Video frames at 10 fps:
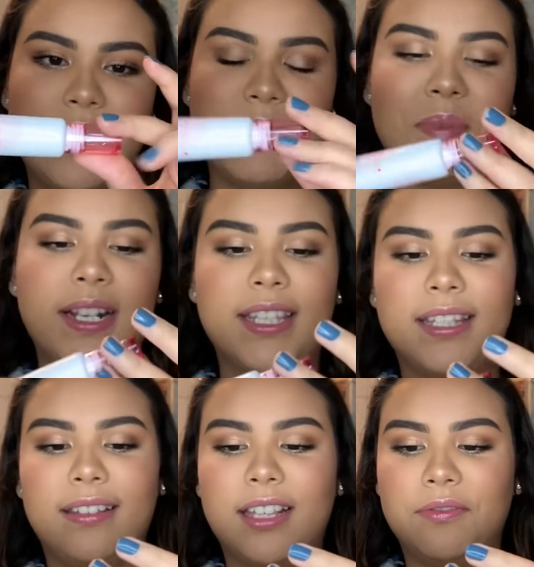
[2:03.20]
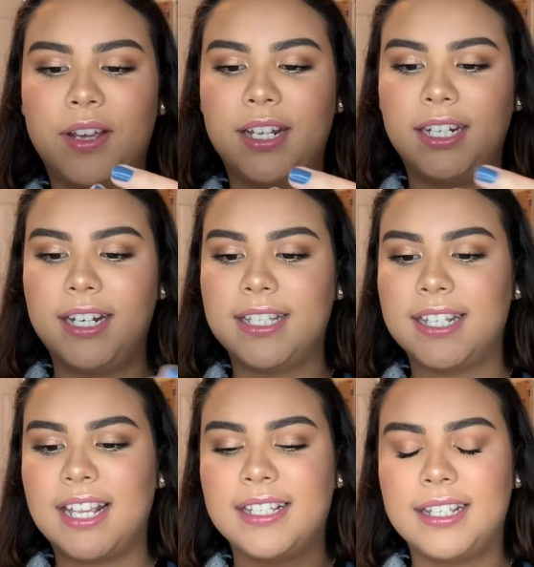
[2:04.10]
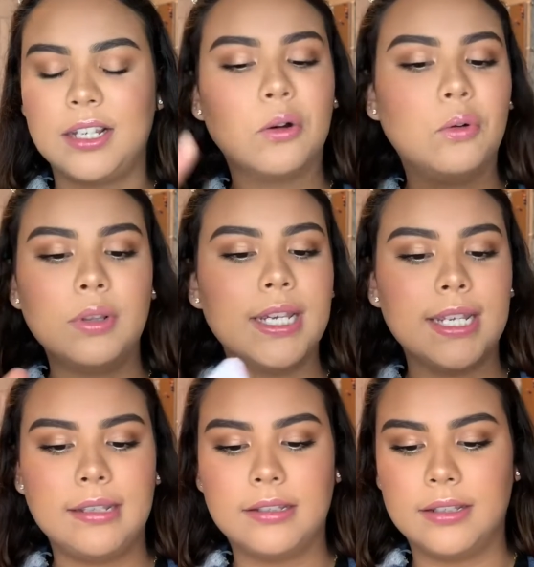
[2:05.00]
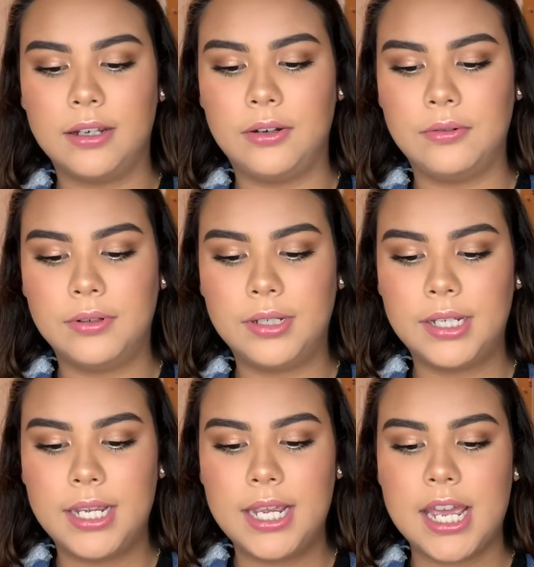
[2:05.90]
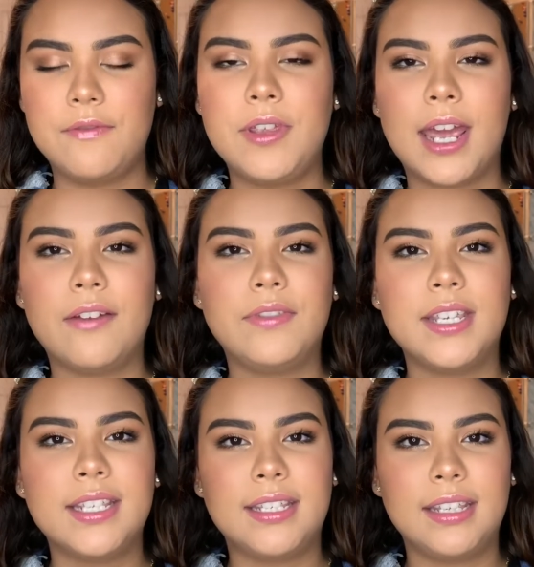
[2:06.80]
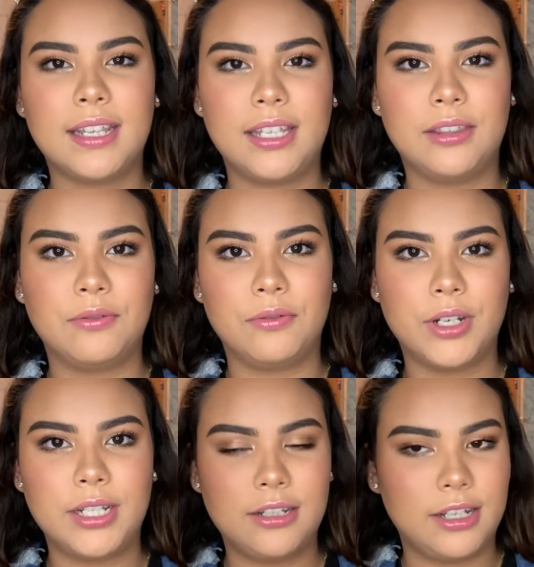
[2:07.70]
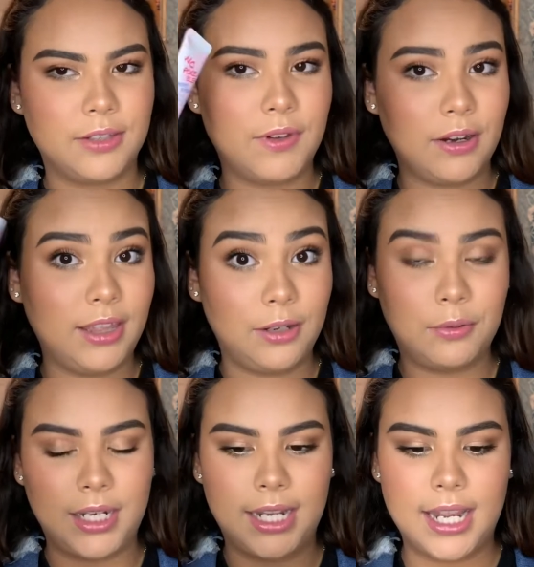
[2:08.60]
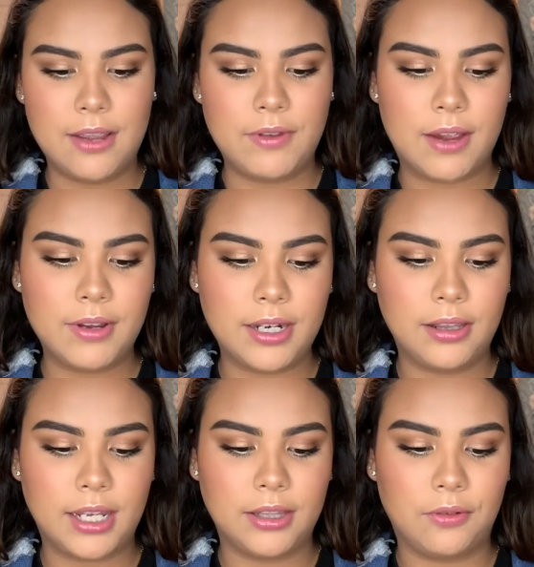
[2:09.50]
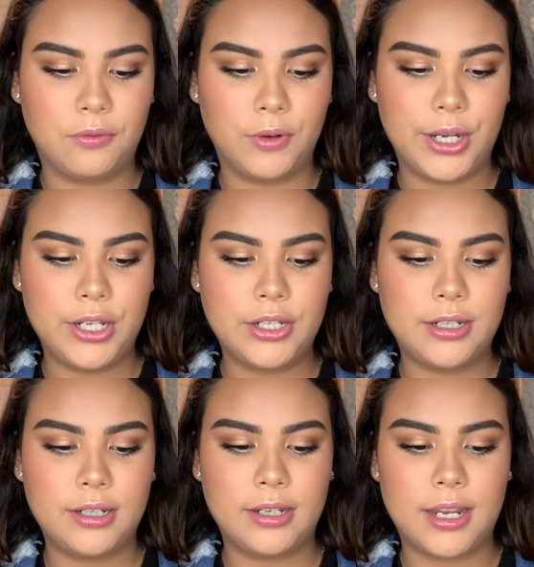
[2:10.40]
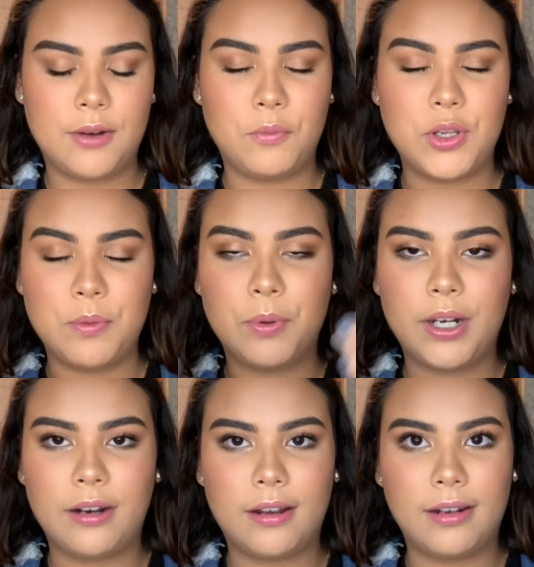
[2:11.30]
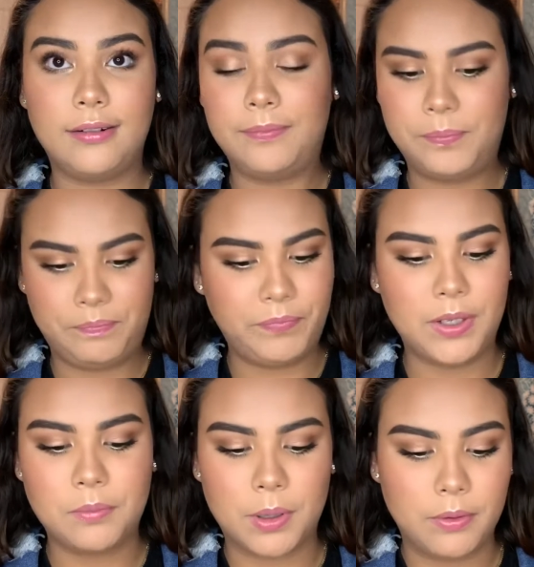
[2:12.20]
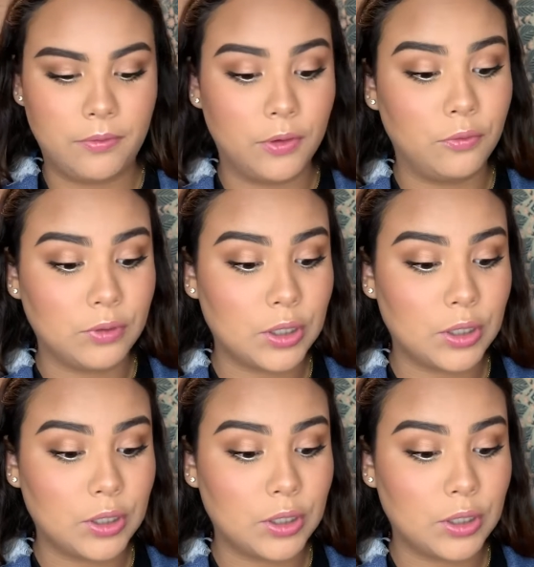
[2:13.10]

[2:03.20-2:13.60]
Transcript: but it's fun and it's nice and cooling. So if you have this in like the fridge, it's very liquidy. If you have it in like the fridge and when you put it on, it probably feels